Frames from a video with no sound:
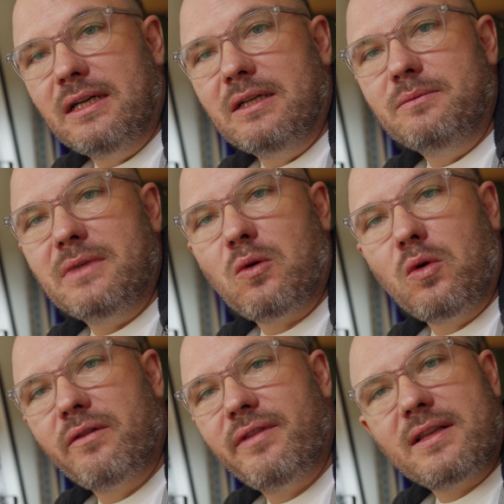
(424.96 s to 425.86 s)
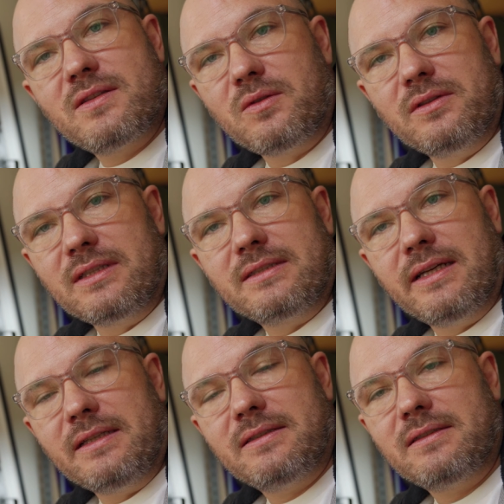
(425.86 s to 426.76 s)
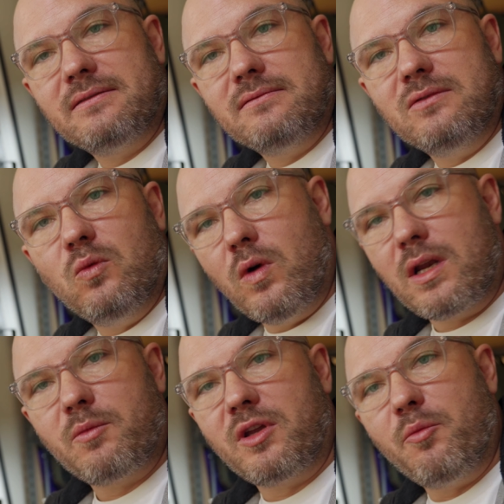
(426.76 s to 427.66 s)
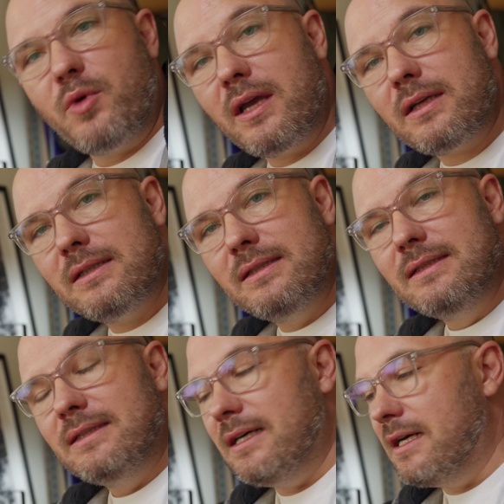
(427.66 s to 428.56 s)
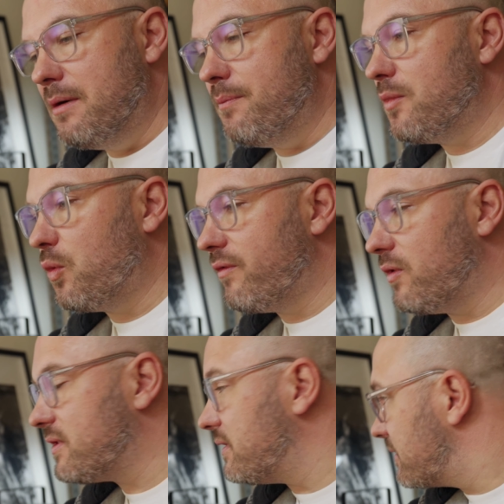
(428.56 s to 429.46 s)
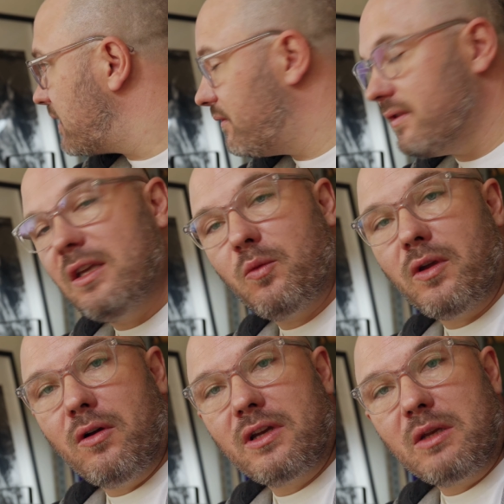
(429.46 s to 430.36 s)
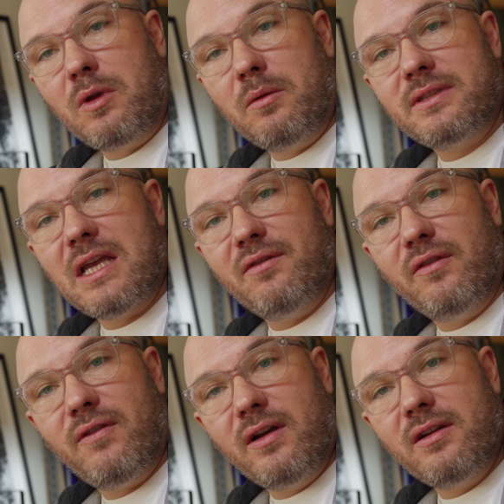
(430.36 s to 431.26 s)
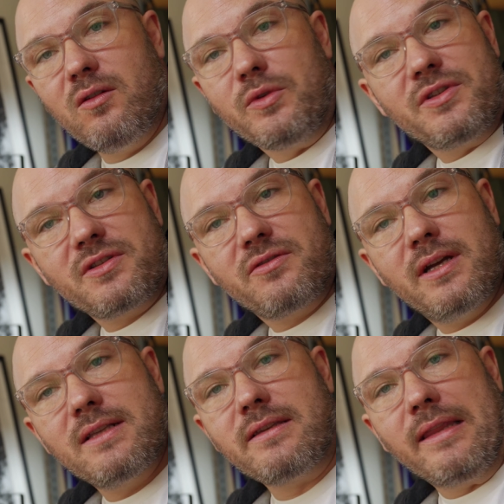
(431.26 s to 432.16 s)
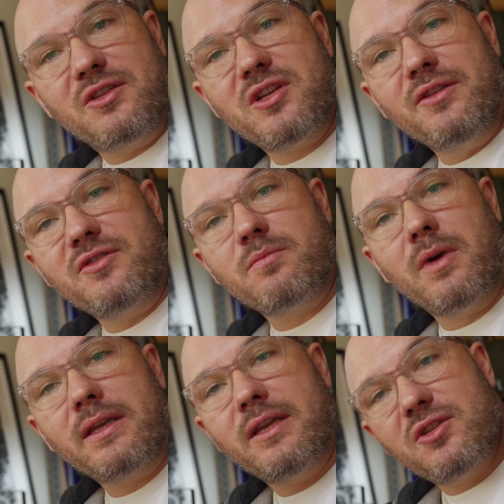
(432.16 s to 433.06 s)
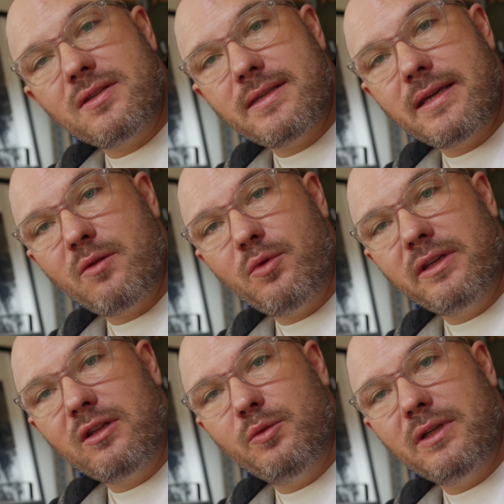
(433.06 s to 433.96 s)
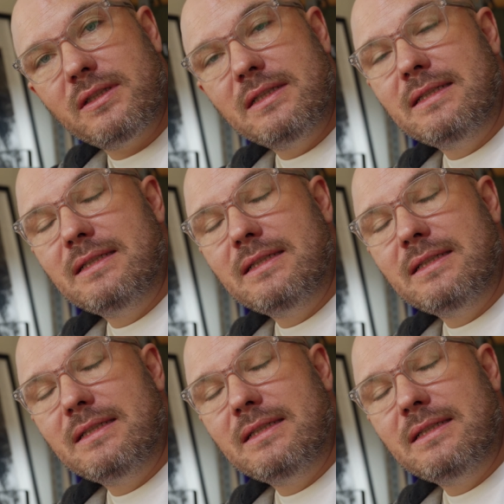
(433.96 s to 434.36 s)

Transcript: and all of that sort of dictates what I'm going to pack. We've also discovered that we are going to be able to have a fire, which is great, so that changes my kitchen setup a little bit.